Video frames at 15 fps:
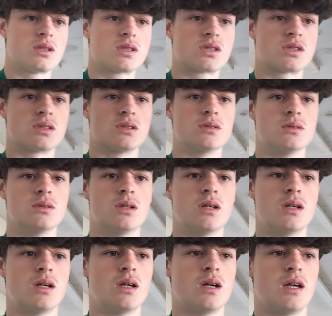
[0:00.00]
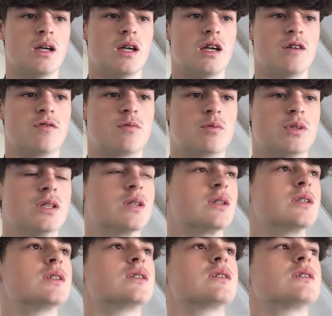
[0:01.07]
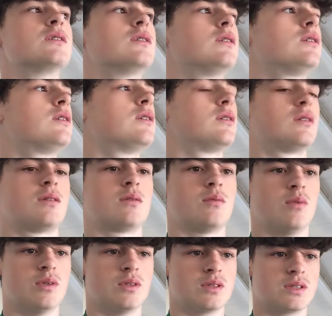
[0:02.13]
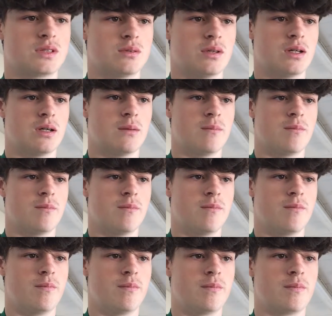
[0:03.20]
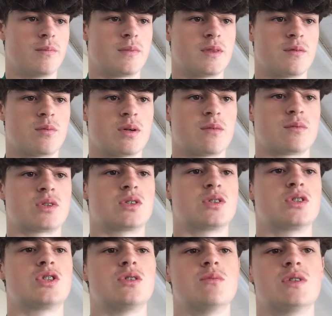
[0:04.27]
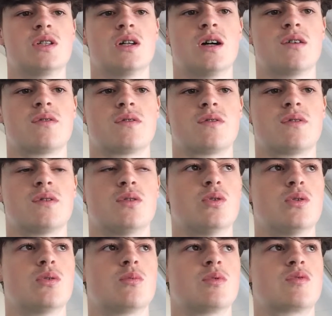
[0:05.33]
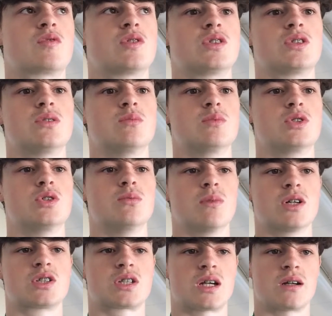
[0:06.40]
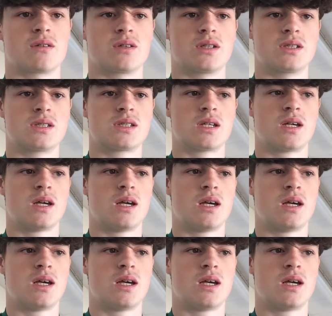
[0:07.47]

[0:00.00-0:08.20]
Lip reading: So if we want to, if we haven't consumed enough or we've consumed too much calories,